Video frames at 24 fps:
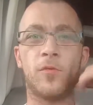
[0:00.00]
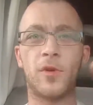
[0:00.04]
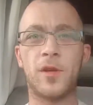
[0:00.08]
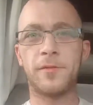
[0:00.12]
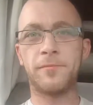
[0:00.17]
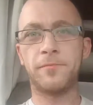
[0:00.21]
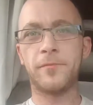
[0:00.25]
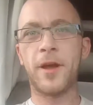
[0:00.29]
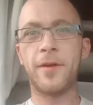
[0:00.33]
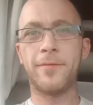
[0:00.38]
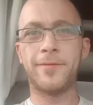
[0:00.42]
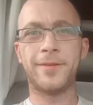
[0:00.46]

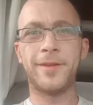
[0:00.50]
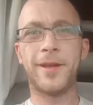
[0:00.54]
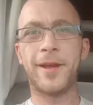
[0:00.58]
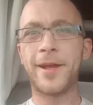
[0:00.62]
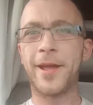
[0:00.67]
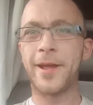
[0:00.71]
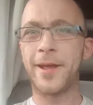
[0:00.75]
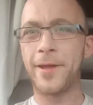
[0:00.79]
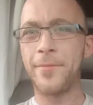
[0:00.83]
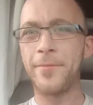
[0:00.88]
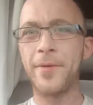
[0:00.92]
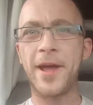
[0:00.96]
Well, obviously I
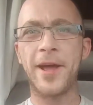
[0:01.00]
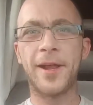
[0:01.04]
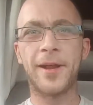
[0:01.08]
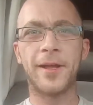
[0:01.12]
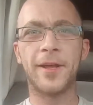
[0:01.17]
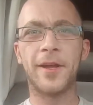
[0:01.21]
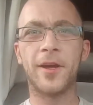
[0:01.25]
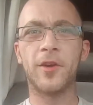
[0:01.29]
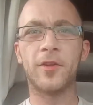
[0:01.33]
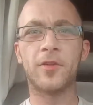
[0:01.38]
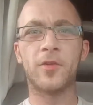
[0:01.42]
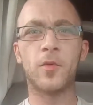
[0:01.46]
can't get mail
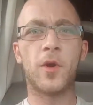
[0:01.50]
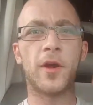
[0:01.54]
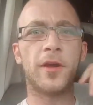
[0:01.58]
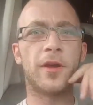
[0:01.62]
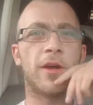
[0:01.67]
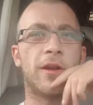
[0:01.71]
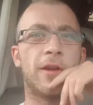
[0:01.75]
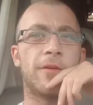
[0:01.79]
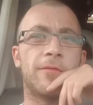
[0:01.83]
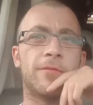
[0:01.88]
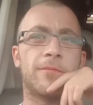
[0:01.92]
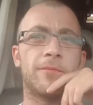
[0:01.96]
here, so
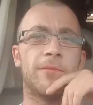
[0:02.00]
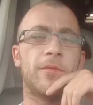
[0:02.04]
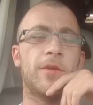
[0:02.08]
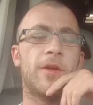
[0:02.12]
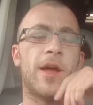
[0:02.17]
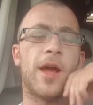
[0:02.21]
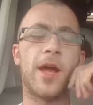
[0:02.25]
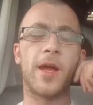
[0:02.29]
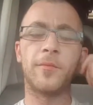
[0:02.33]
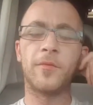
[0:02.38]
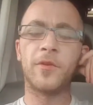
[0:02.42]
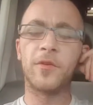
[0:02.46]

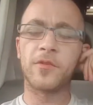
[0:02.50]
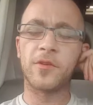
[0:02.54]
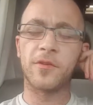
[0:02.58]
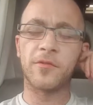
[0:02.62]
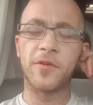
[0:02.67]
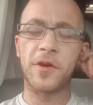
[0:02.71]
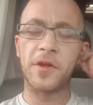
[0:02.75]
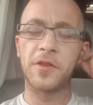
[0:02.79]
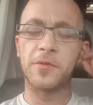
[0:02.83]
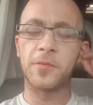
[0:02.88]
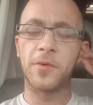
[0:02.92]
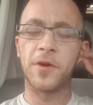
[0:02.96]
I'm using a
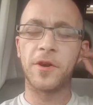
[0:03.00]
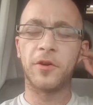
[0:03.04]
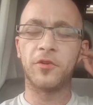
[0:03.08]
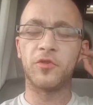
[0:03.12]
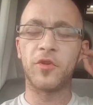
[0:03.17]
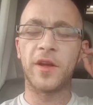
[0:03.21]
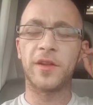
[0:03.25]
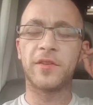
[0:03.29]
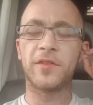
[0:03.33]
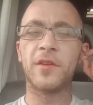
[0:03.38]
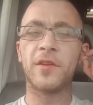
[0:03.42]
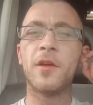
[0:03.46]
friend's mine
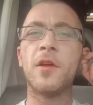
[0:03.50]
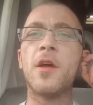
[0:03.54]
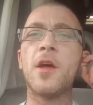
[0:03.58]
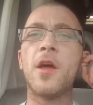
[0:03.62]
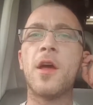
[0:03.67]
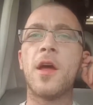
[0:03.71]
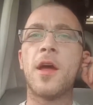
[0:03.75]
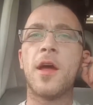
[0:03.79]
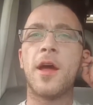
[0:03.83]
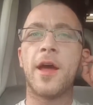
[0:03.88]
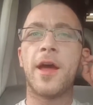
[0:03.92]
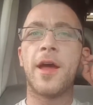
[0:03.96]
address,
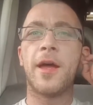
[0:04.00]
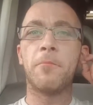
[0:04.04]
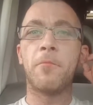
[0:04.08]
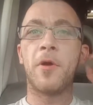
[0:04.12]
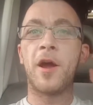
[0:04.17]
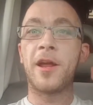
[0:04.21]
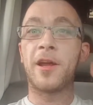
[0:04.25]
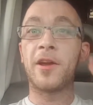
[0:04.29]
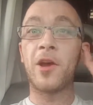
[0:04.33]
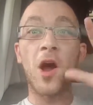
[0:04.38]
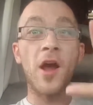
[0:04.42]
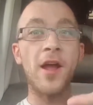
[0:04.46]
and
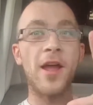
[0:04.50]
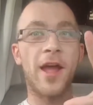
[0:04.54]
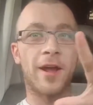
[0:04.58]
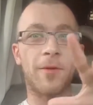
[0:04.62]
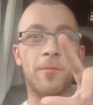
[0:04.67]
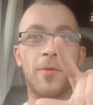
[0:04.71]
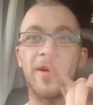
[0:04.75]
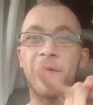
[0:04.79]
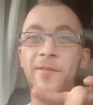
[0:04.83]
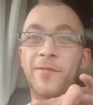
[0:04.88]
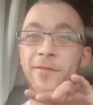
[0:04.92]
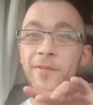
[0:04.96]
my
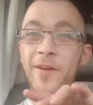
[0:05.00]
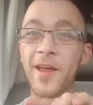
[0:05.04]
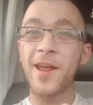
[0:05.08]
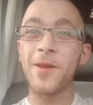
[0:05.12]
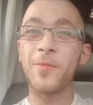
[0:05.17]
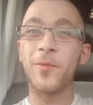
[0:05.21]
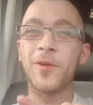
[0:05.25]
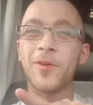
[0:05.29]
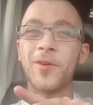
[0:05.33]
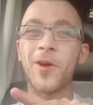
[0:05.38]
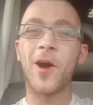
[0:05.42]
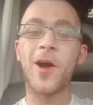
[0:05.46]
kayak, my
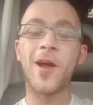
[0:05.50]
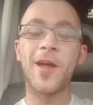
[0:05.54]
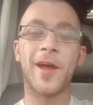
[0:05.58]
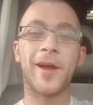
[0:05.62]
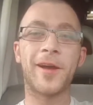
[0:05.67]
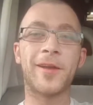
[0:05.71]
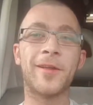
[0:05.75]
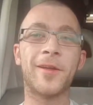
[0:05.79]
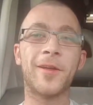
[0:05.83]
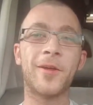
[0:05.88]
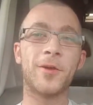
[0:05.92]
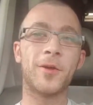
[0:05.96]
inflatable
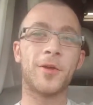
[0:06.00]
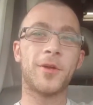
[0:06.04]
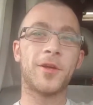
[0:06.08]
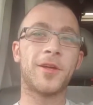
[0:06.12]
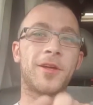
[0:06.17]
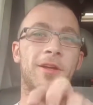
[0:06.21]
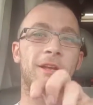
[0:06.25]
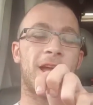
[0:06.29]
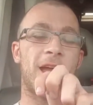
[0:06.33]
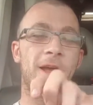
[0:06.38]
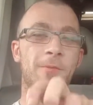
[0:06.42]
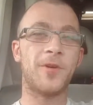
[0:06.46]
kayak,
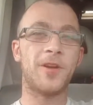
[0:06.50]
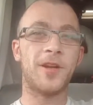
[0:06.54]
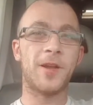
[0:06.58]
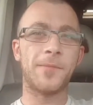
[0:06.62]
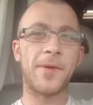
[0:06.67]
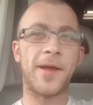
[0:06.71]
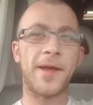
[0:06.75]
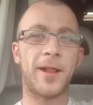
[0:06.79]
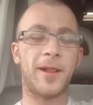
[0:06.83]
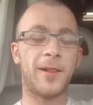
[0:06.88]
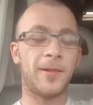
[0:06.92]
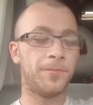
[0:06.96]
came in the
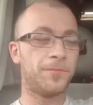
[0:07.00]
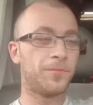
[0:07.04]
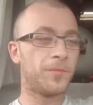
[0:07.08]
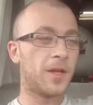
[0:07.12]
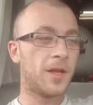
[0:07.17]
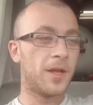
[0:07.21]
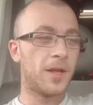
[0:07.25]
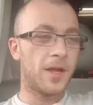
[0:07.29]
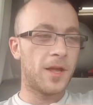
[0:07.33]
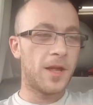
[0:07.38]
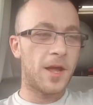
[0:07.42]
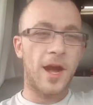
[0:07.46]
mail.
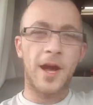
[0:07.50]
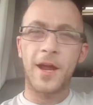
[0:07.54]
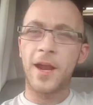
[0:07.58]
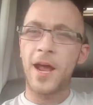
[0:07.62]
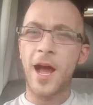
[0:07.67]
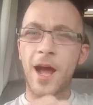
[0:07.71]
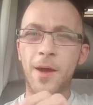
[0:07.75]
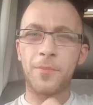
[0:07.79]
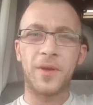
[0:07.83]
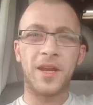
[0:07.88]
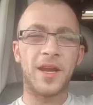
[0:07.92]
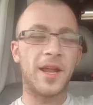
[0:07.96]
And
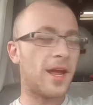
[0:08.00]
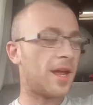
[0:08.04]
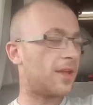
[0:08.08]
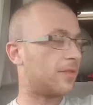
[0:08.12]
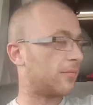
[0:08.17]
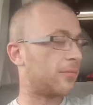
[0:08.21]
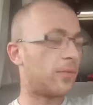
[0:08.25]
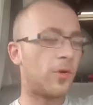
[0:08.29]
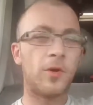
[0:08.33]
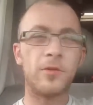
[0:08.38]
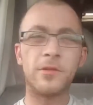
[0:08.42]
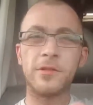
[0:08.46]
happy
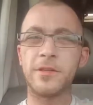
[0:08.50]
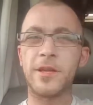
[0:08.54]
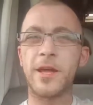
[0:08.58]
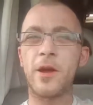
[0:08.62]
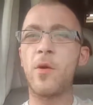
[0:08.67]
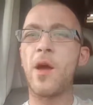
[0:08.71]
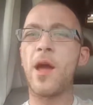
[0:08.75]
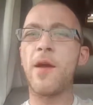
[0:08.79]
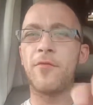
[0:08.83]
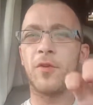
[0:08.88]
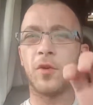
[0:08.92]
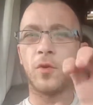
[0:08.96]
days, I pulled it
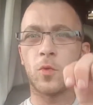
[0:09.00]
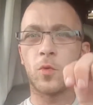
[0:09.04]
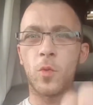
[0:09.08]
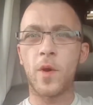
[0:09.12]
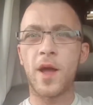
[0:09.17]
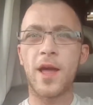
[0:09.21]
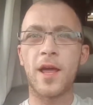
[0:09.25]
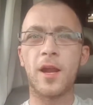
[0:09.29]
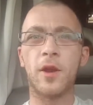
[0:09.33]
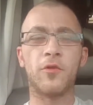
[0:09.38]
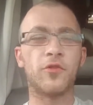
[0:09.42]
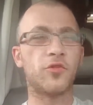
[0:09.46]
out, everything looked
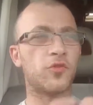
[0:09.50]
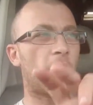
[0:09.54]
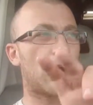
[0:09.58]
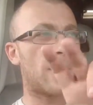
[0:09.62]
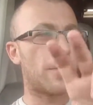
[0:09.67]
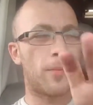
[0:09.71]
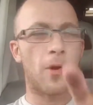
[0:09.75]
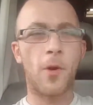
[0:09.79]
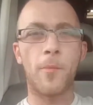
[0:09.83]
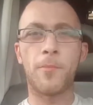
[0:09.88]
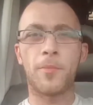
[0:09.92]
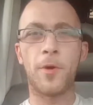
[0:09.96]
well. I was
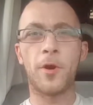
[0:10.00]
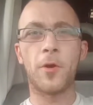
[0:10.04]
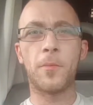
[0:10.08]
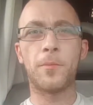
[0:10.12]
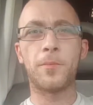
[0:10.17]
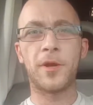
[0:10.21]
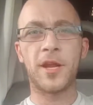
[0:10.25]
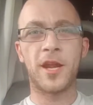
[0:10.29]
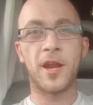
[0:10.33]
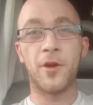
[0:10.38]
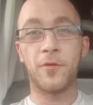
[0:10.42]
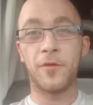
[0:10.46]
trying to pump it
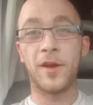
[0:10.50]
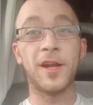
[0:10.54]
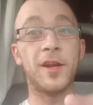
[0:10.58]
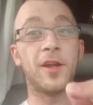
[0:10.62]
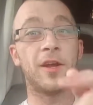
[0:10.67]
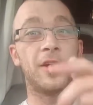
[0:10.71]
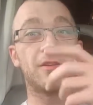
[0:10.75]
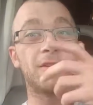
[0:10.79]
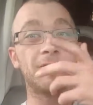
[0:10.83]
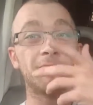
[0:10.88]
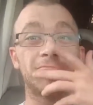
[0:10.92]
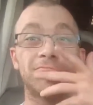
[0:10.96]
up, and then I
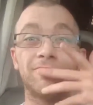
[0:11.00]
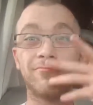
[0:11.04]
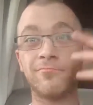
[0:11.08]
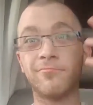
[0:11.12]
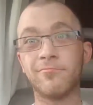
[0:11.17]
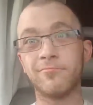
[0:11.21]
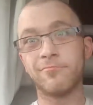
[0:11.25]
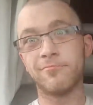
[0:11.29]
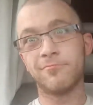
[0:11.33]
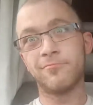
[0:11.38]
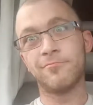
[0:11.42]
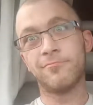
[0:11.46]
realised
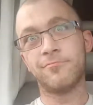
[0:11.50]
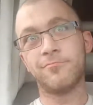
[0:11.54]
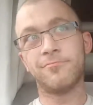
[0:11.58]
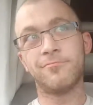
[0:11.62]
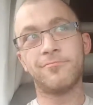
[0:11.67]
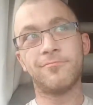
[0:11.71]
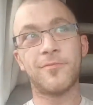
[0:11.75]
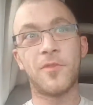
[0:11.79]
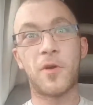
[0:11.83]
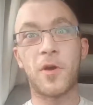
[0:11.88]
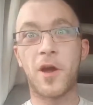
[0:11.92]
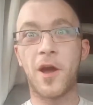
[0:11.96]

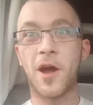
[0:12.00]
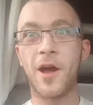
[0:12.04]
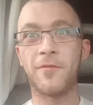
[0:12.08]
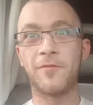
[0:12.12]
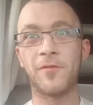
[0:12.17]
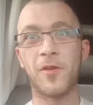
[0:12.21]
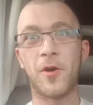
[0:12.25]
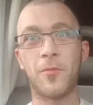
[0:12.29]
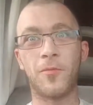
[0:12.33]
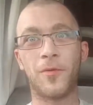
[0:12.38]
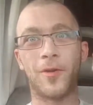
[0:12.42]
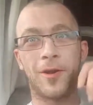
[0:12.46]
I
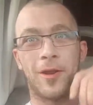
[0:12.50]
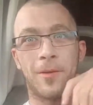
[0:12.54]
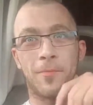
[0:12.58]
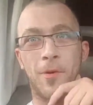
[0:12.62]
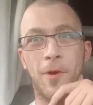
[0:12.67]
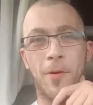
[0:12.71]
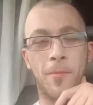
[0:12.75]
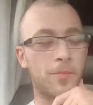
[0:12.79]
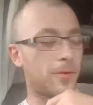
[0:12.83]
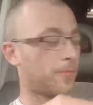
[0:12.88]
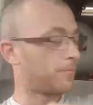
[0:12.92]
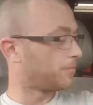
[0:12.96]
have no bloody
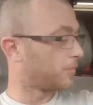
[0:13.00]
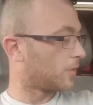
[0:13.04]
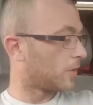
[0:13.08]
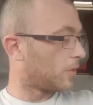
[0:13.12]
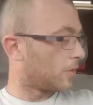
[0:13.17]
pump.